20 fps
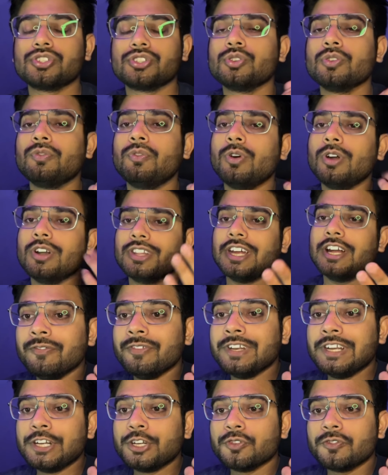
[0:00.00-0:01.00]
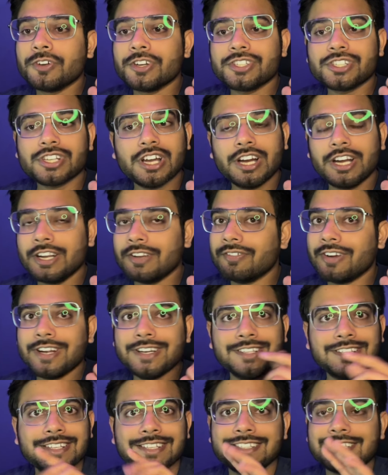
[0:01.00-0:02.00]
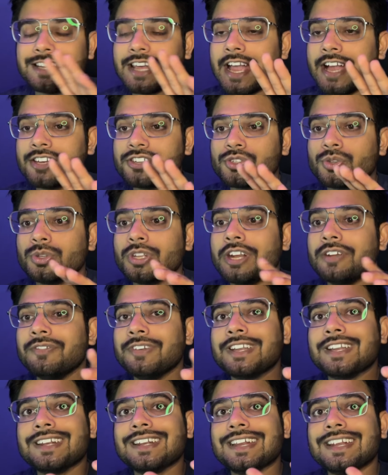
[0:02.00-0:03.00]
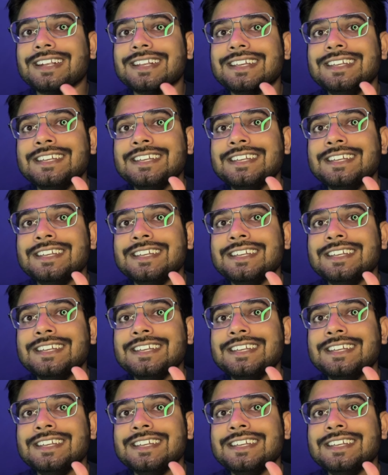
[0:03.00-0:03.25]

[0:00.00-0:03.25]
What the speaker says: So for that, we need to first unwind these tags so that we can get